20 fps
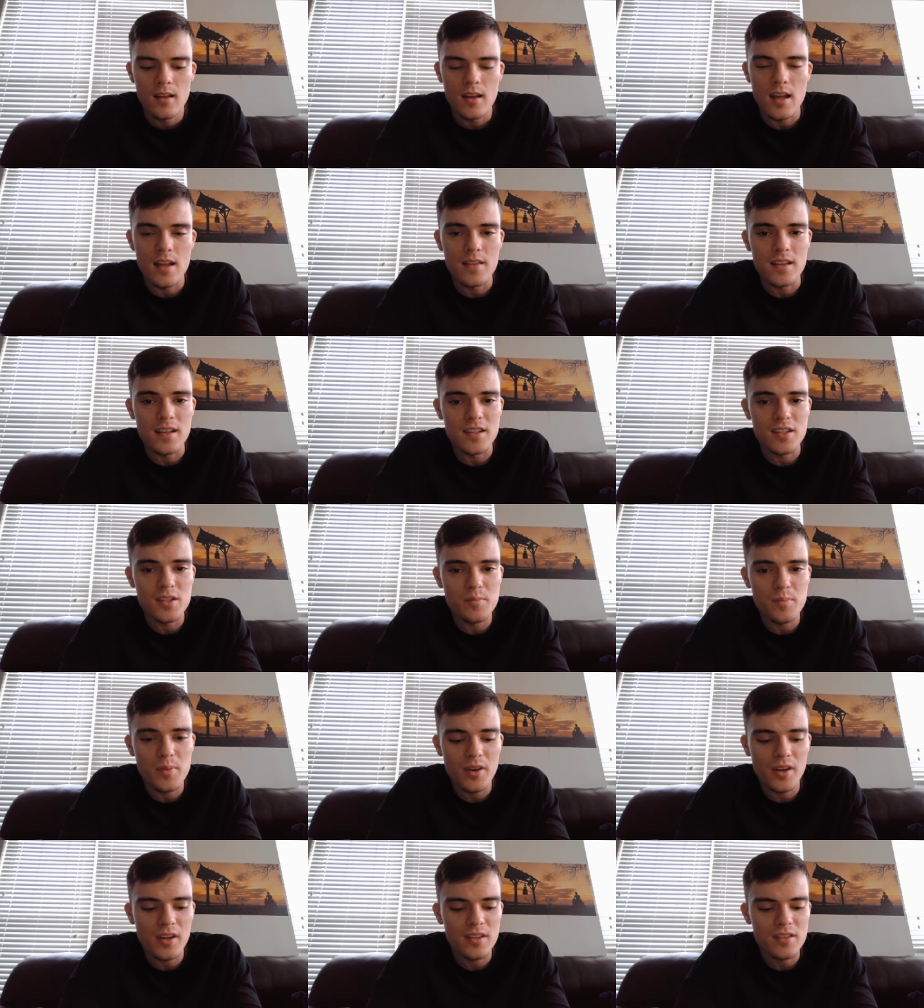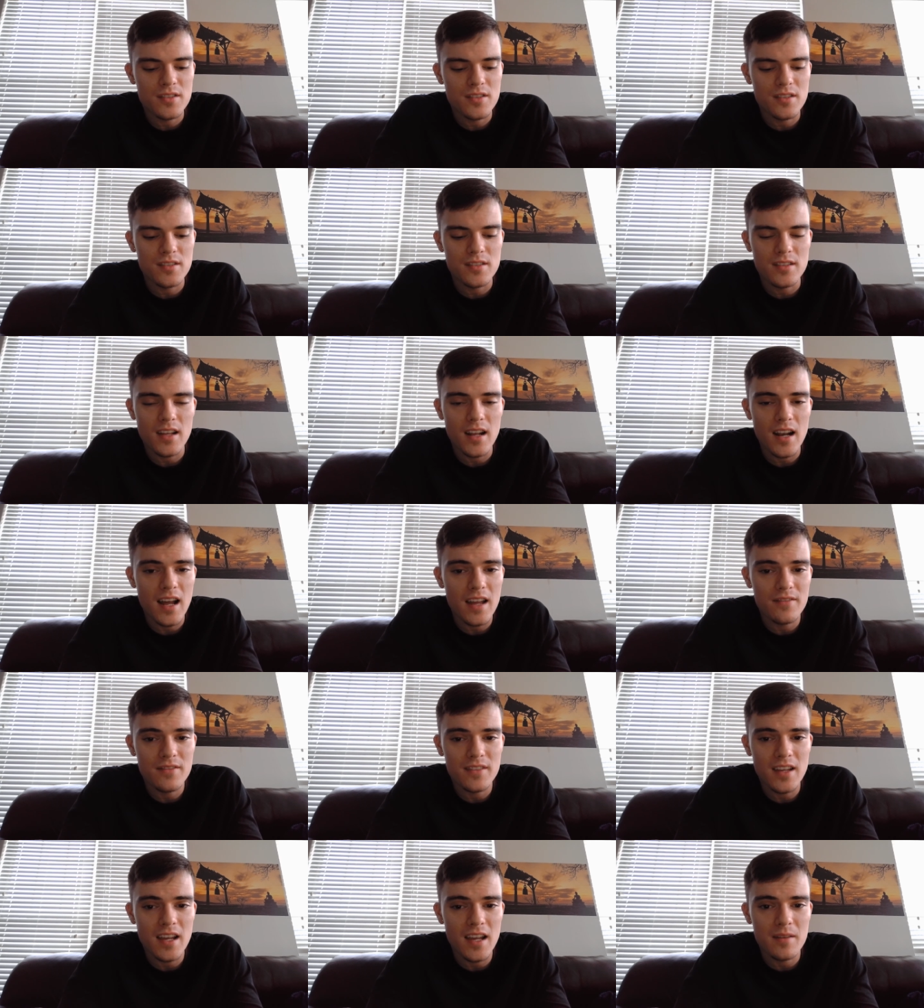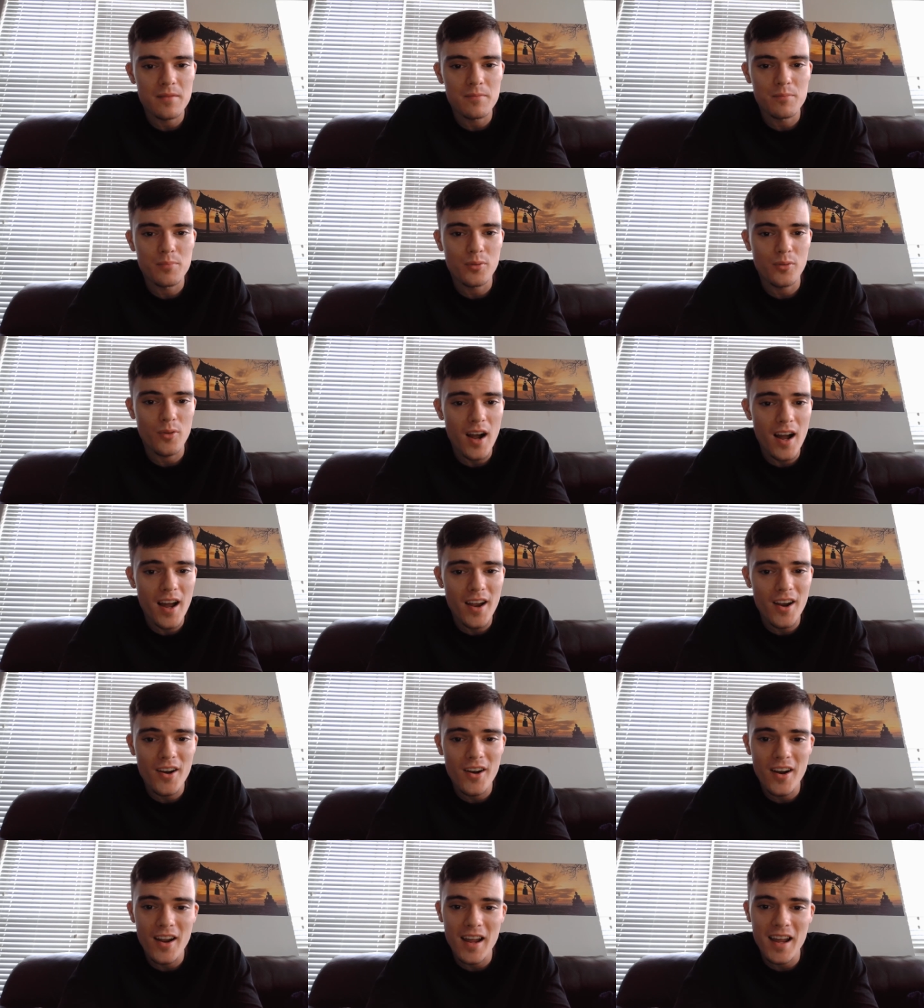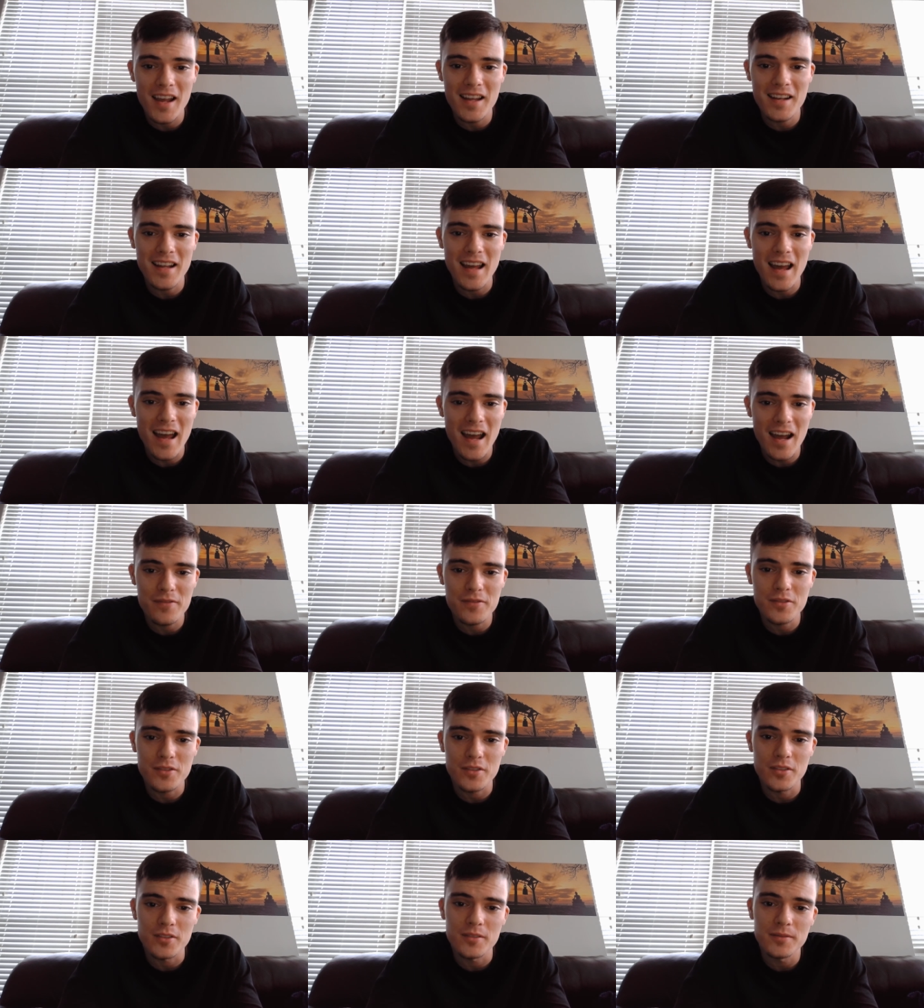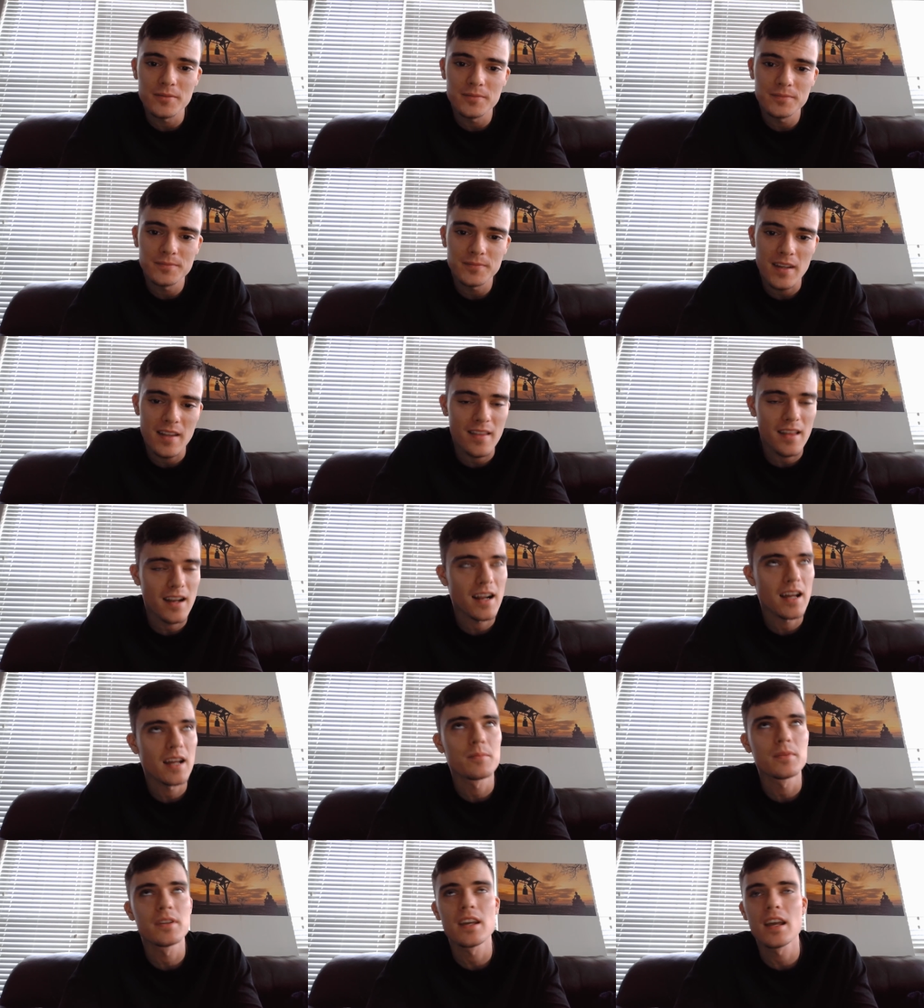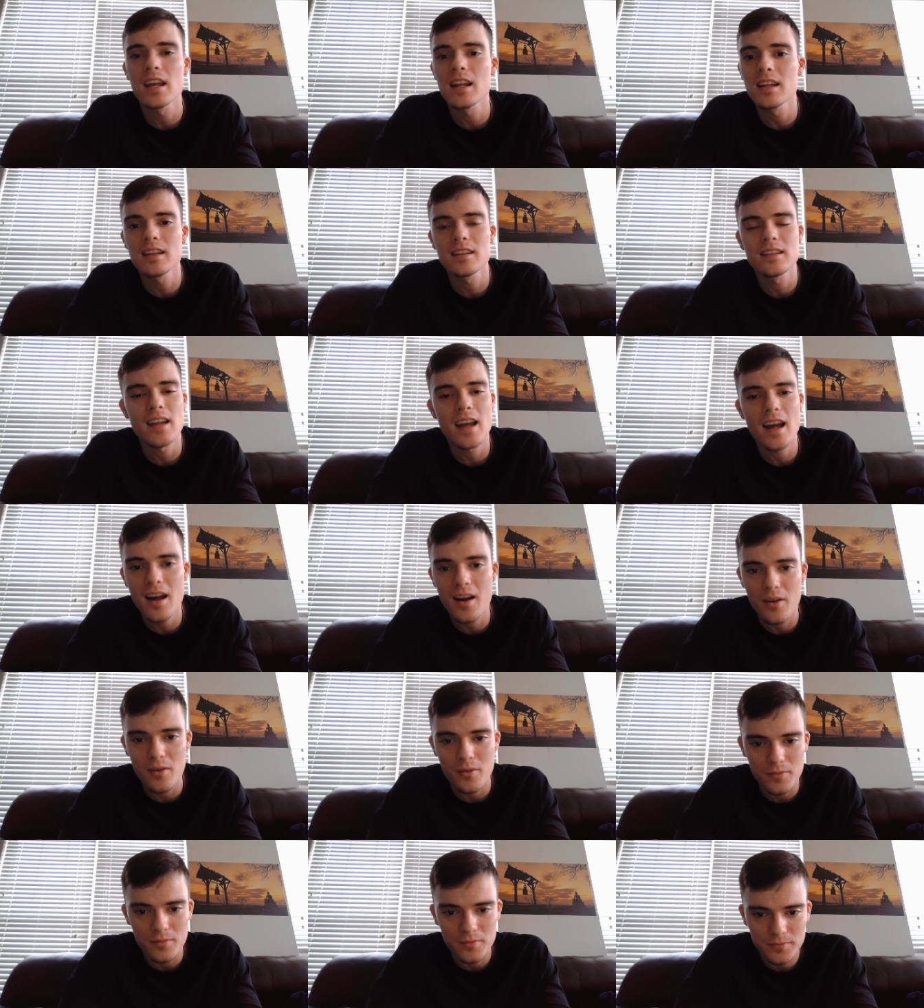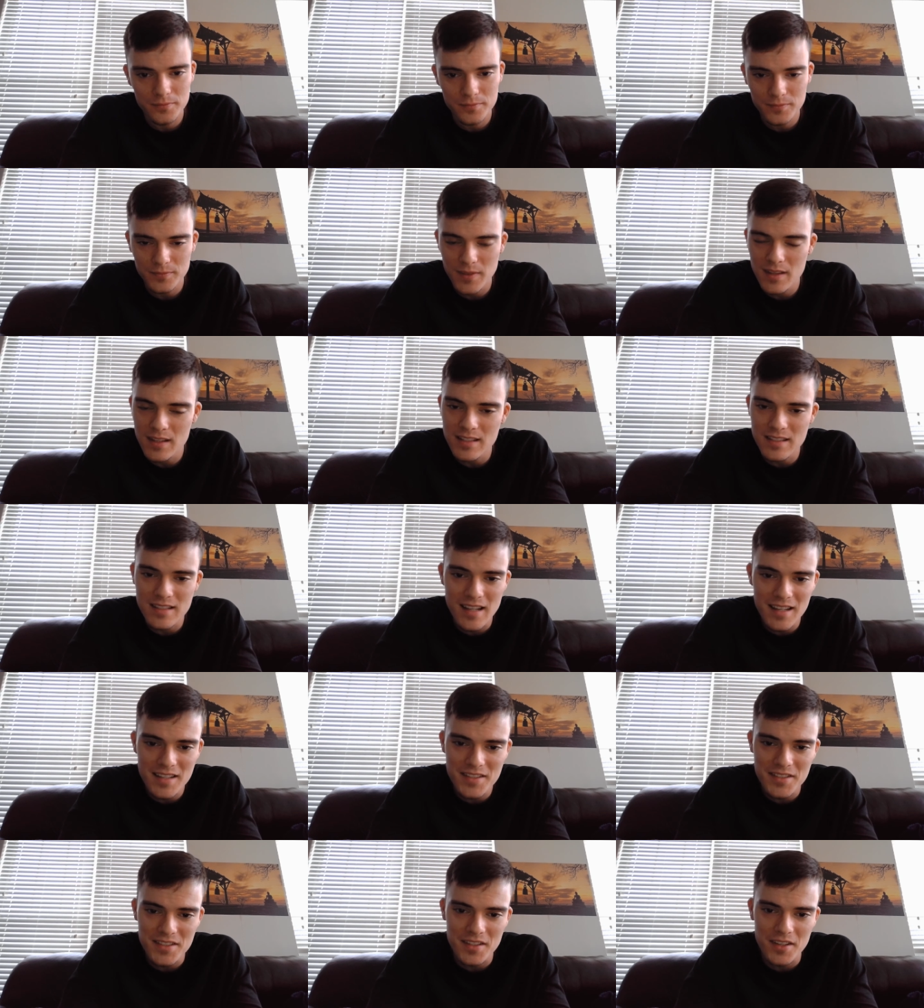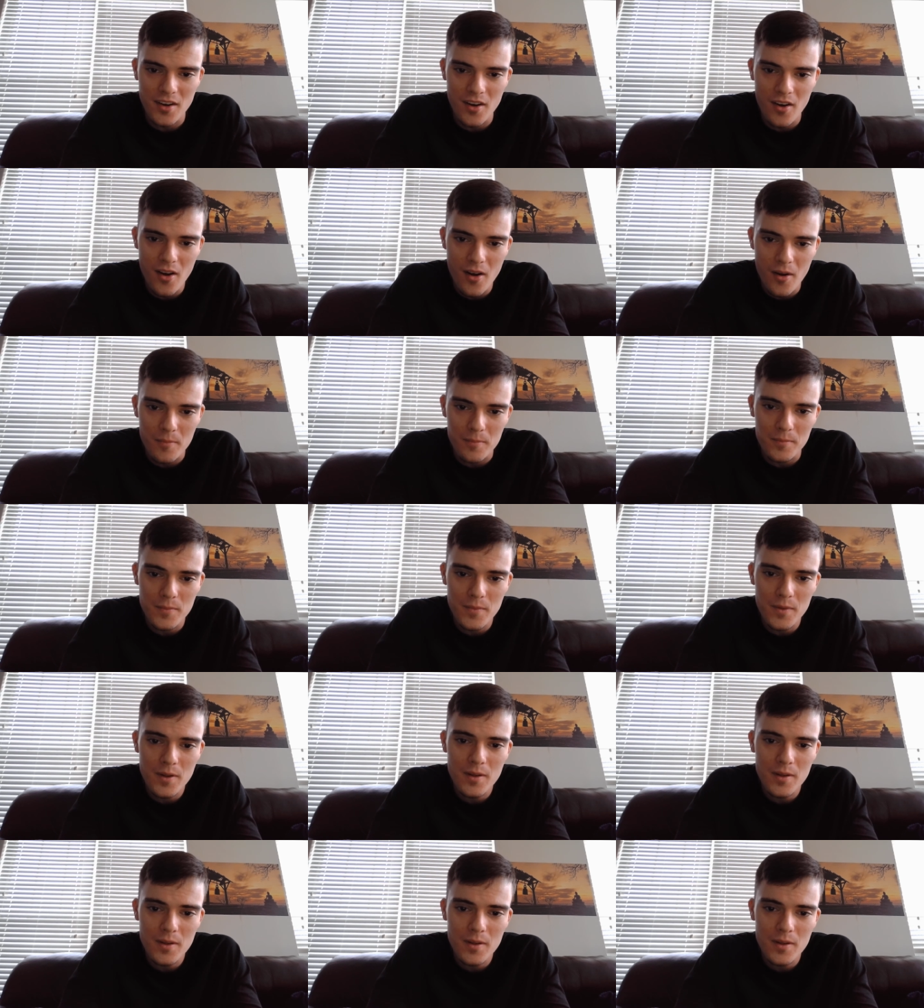and the experiences that I've gained prior and after, and that I am gaining now in the days to come,